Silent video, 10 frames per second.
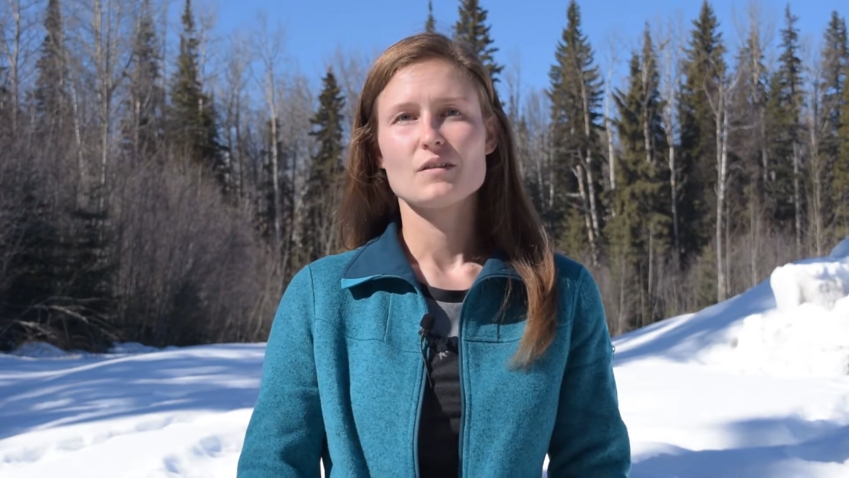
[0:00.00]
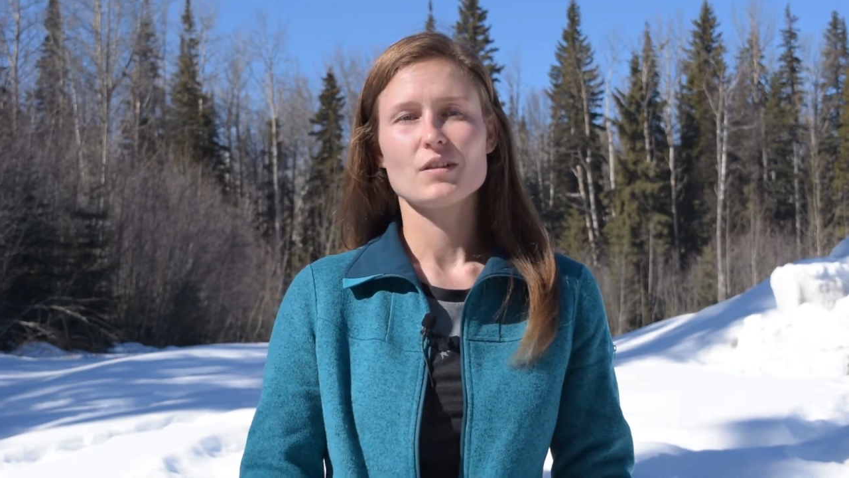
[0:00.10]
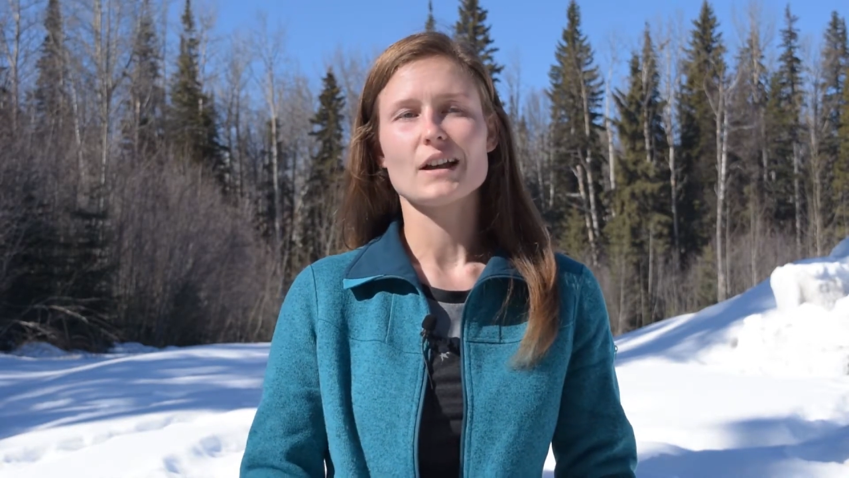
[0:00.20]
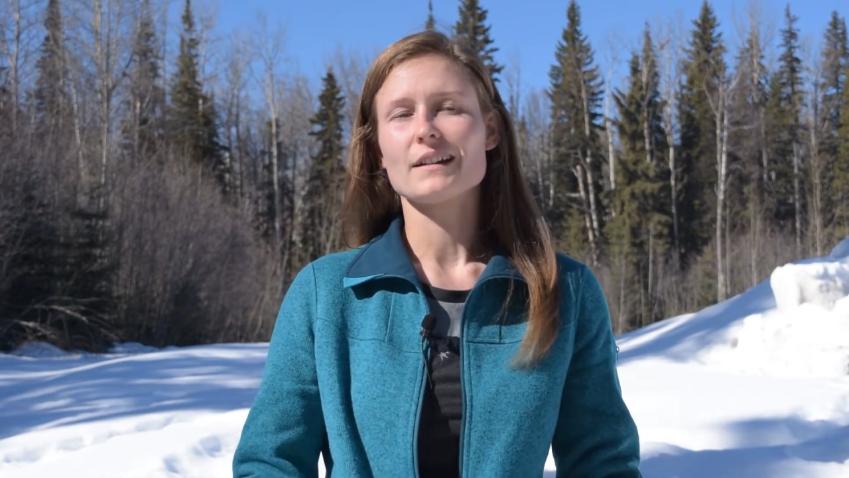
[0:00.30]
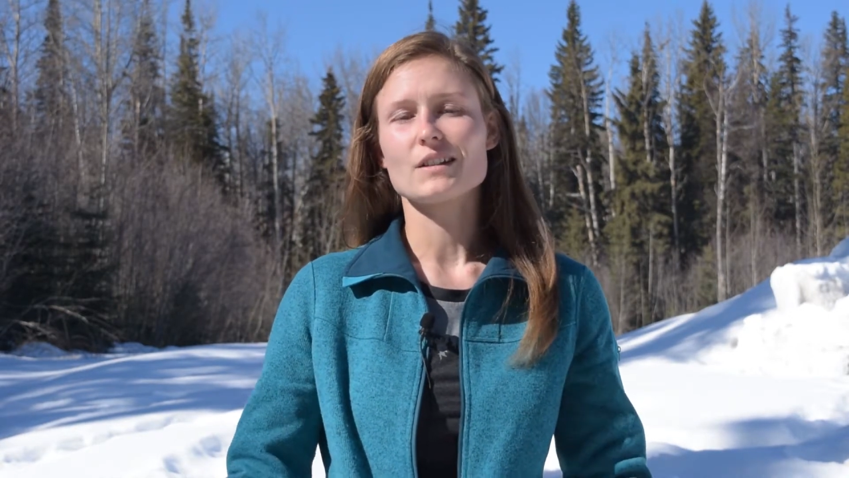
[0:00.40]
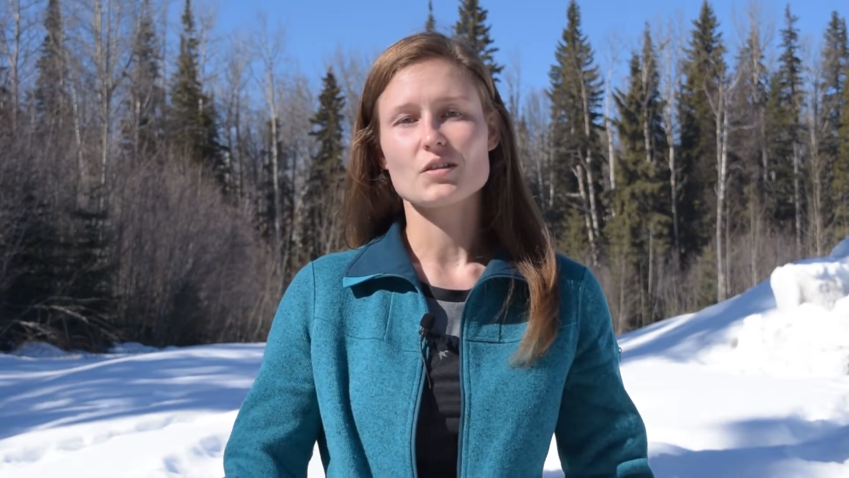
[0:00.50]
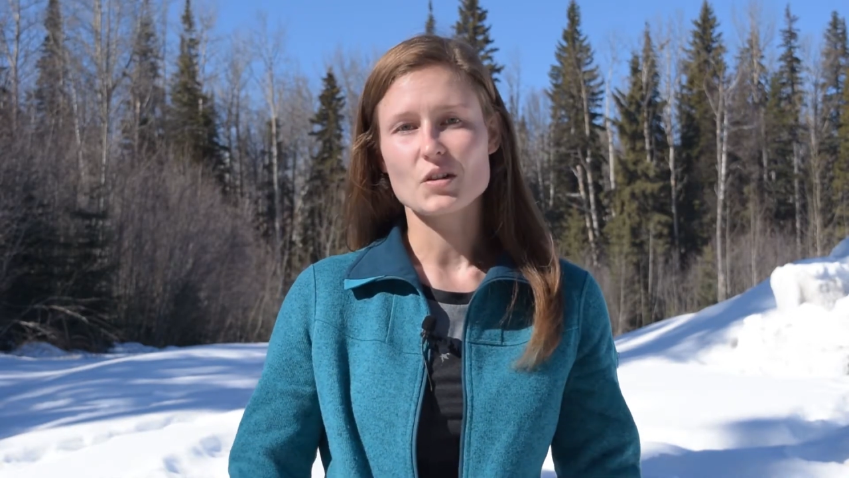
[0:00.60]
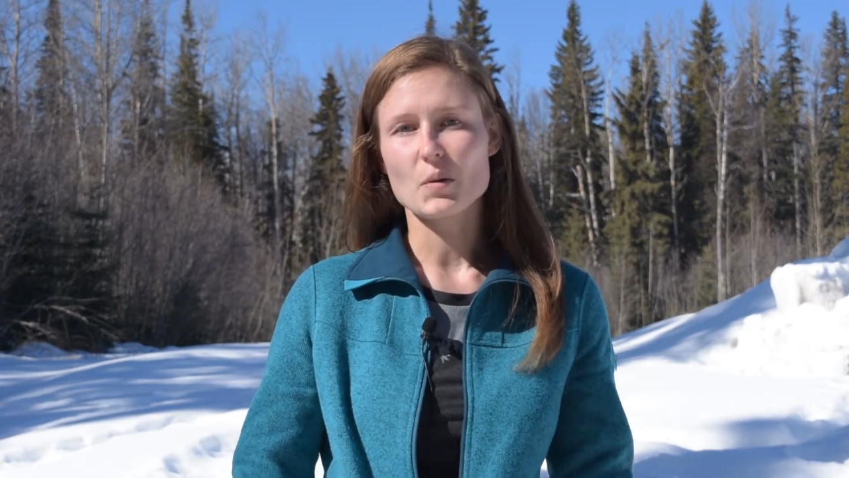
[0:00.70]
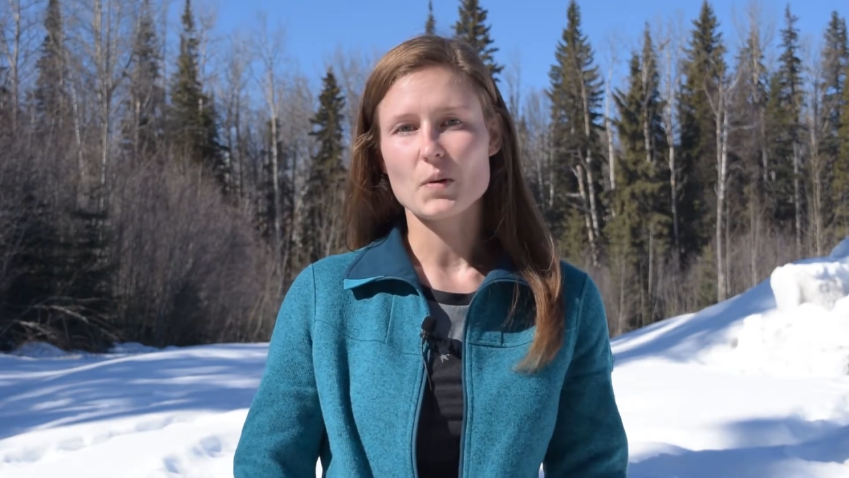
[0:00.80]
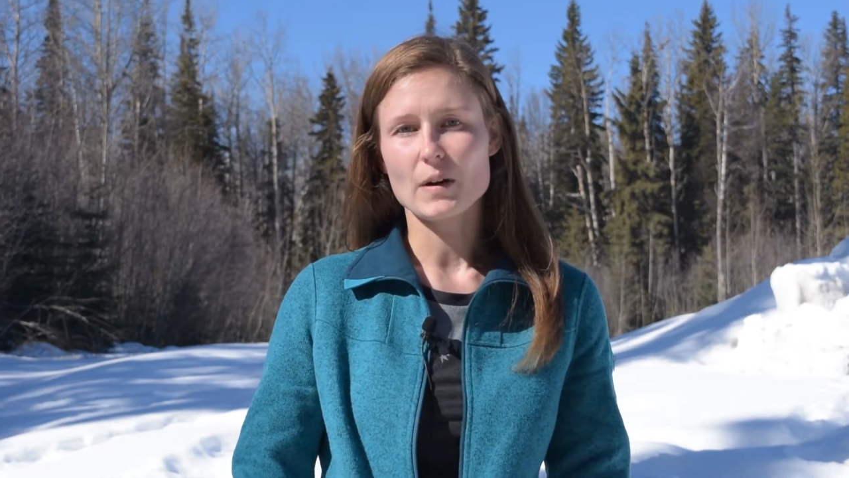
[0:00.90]
feel like there's
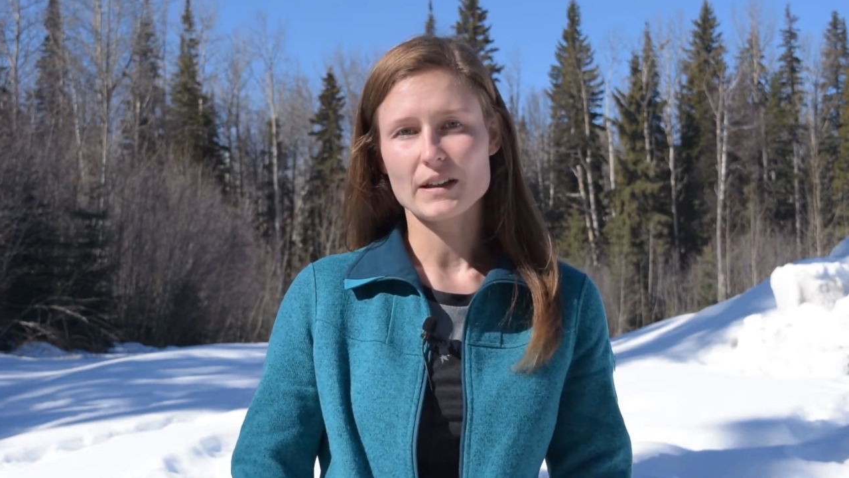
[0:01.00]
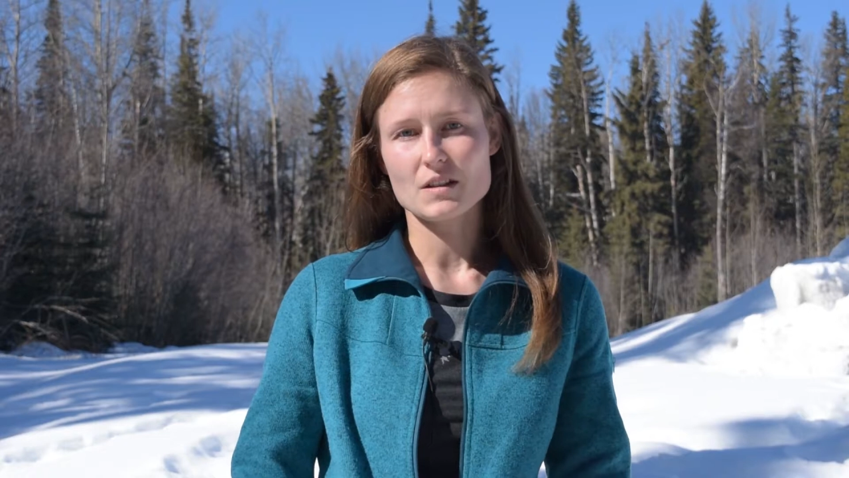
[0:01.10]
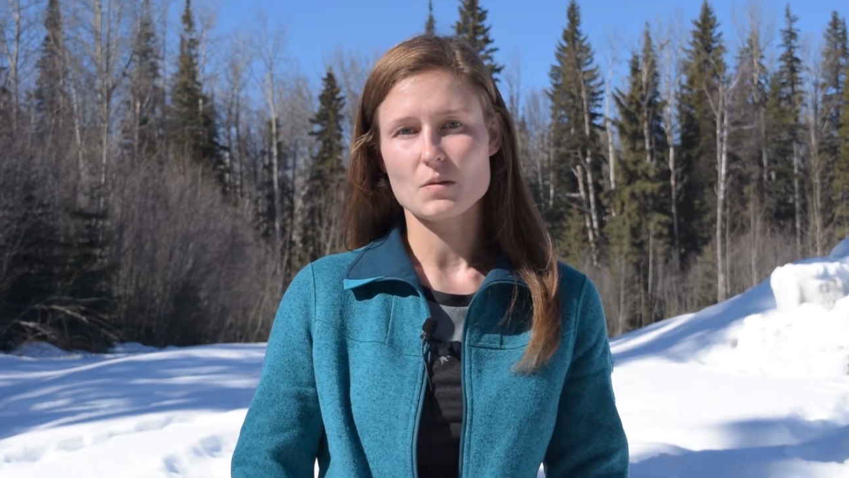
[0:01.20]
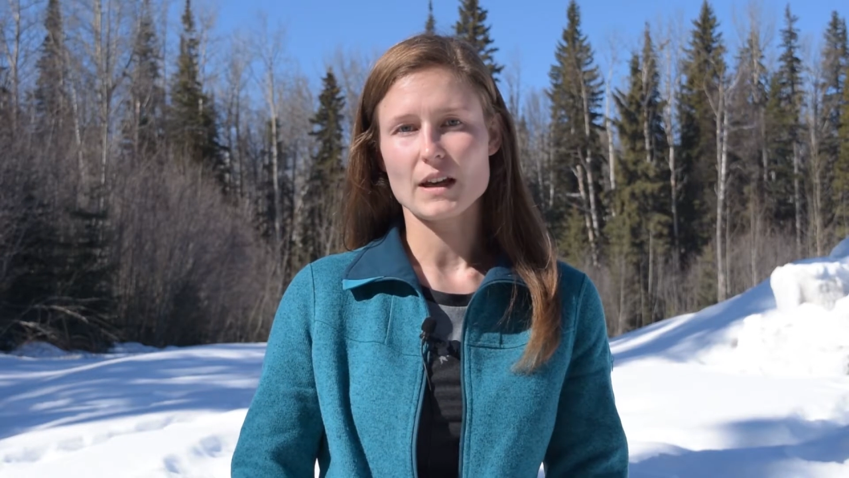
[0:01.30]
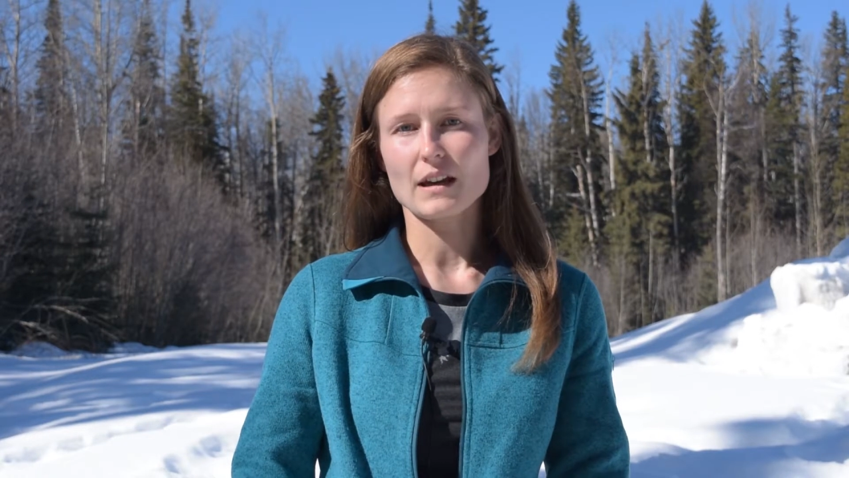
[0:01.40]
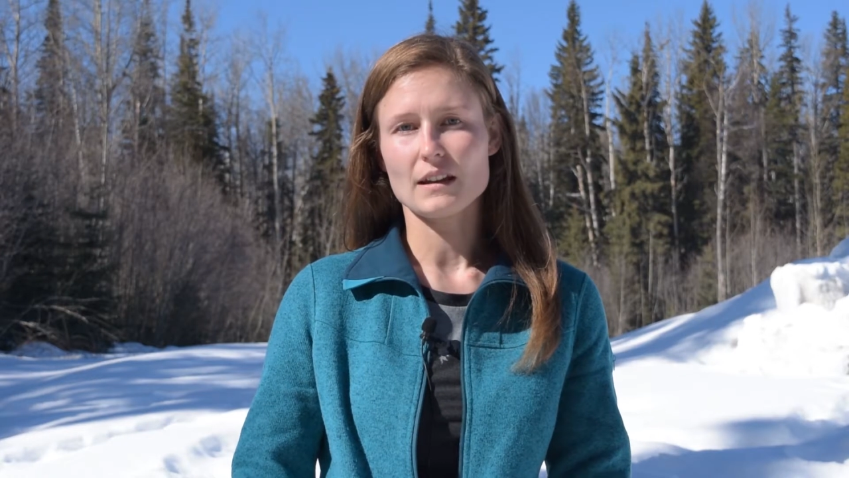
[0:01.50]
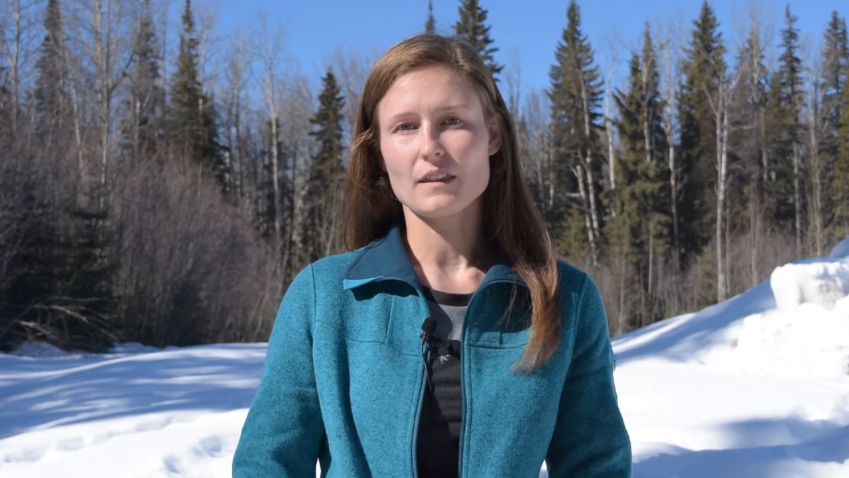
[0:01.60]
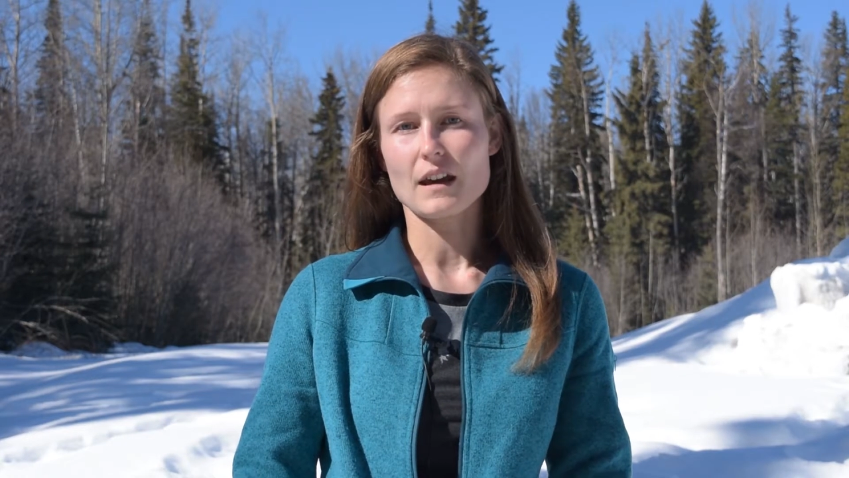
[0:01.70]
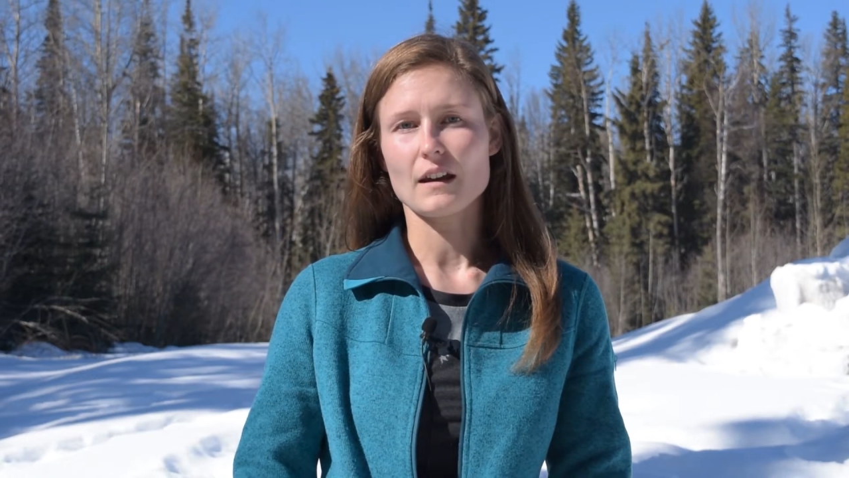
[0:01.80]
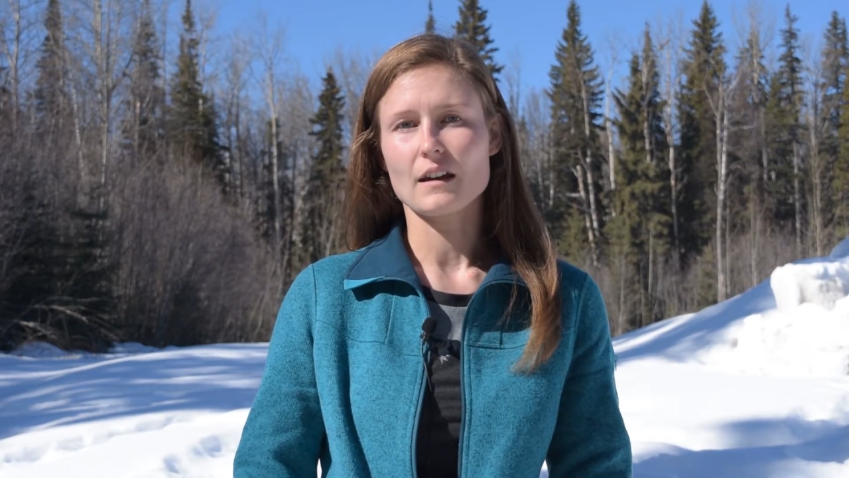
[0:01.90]
no point in doing
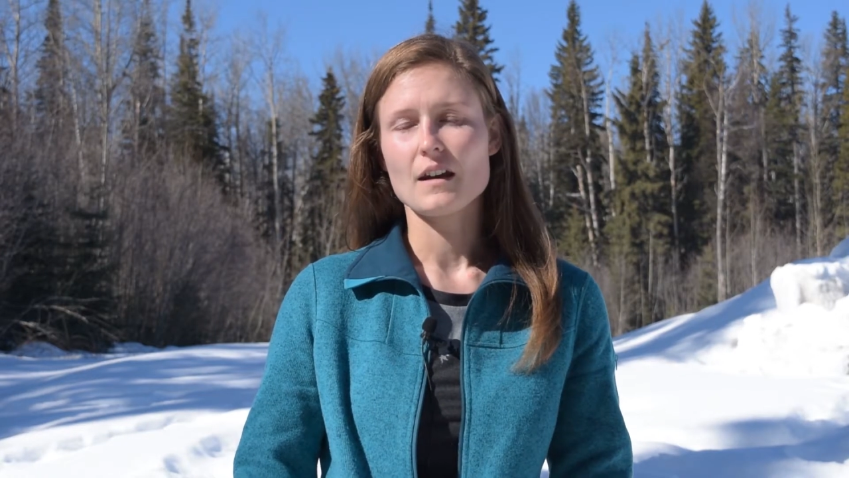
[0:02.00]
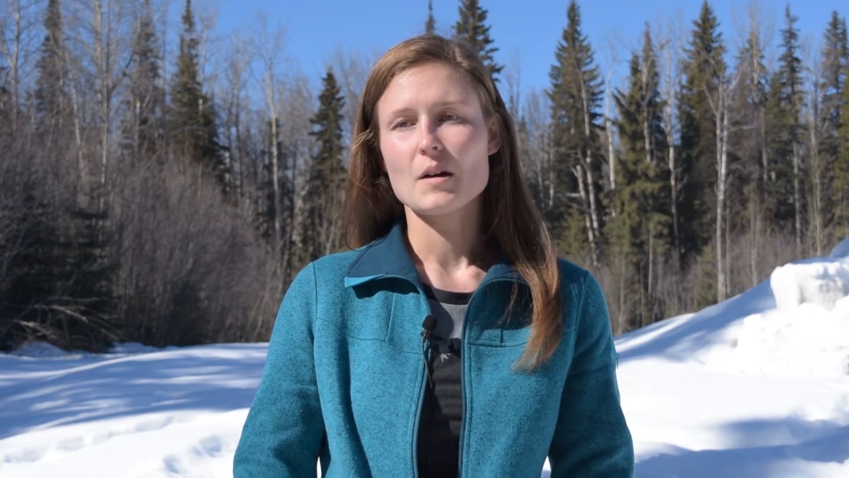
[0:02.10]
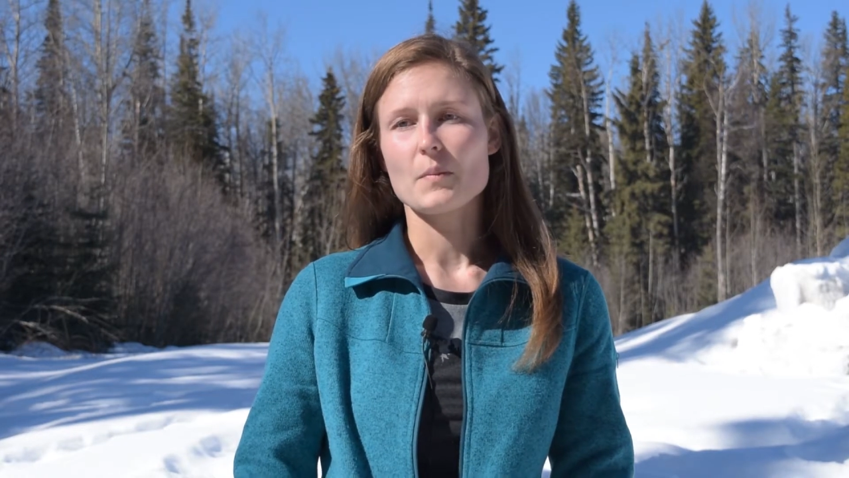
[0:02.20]
anything.